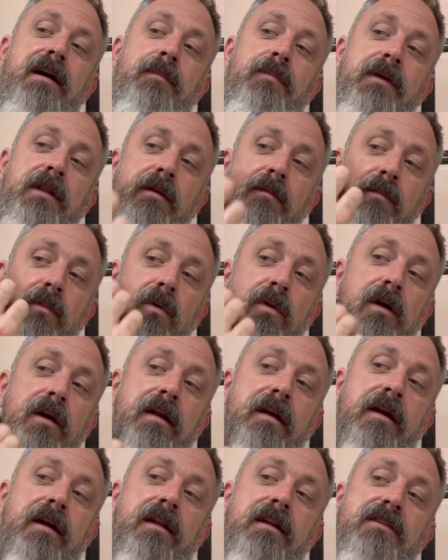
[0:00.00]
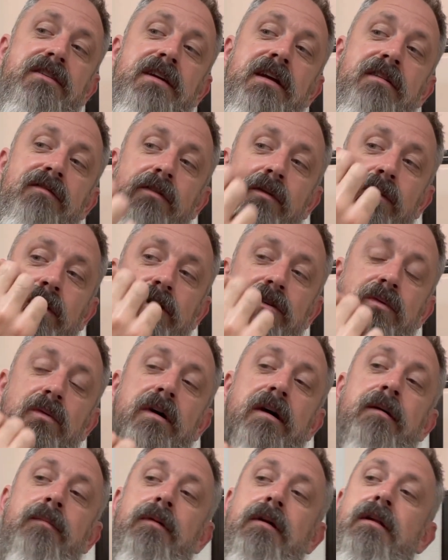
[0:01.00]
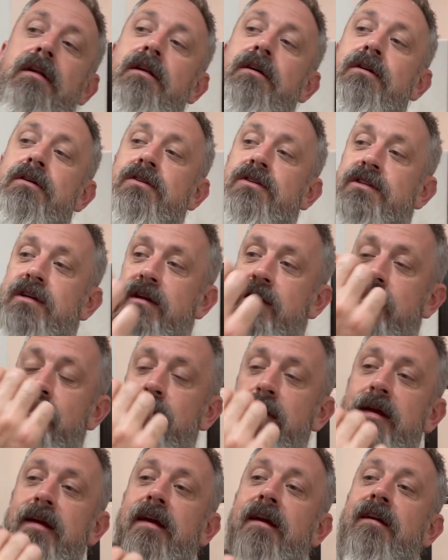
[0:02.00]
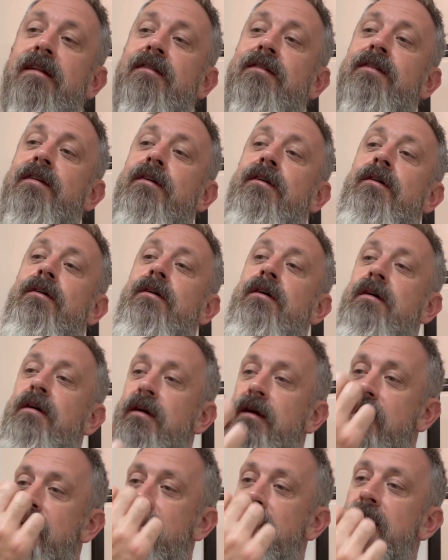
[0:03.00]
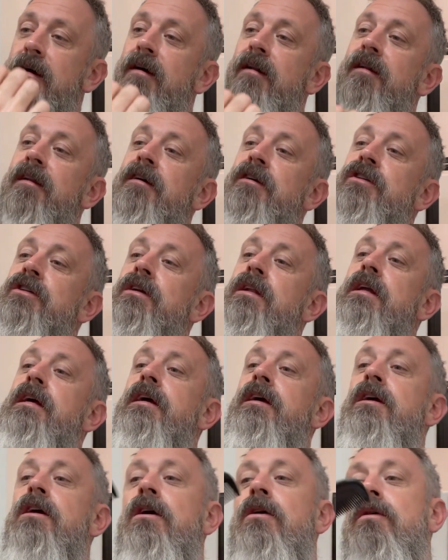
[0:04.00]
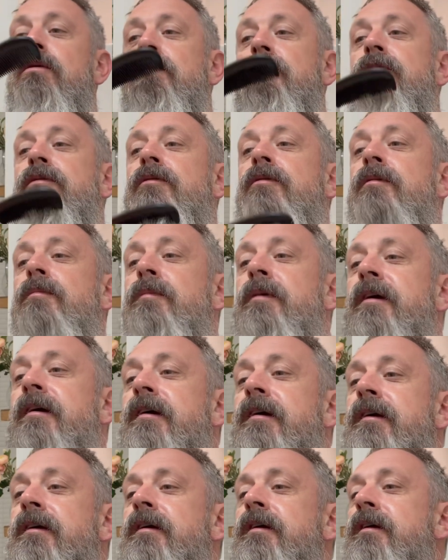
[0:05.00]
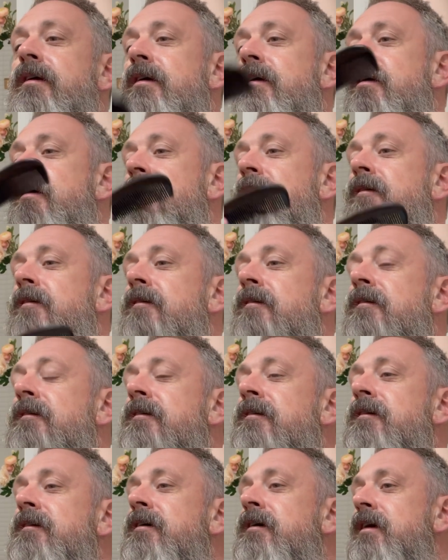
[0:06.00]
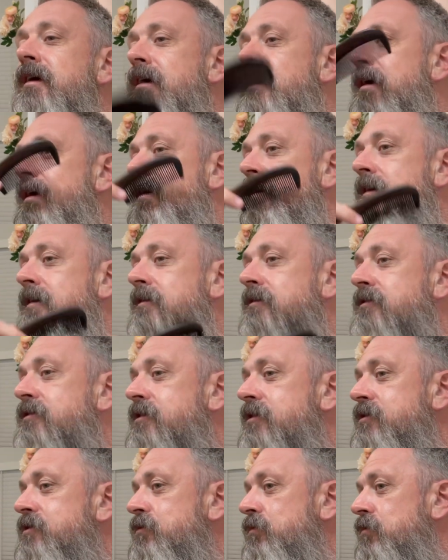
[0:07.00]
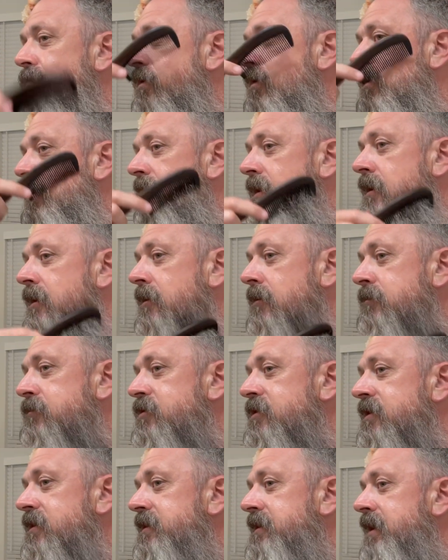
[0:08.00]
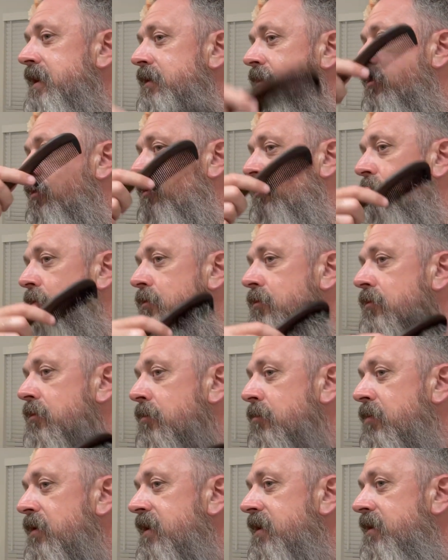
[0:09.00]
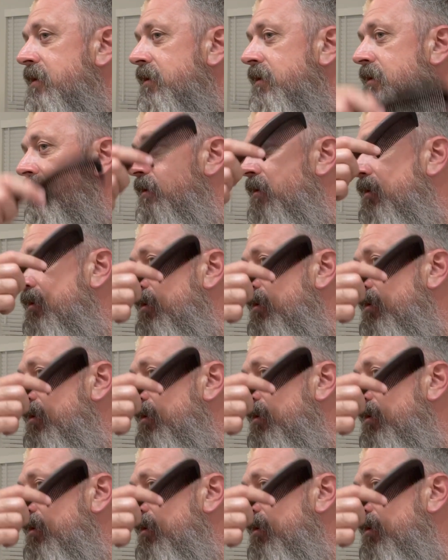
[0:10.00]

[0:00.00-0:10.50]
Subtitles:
in the morning and it's every which way but loose, and you begin to initially comb through the beard. It just really helps you get through the beard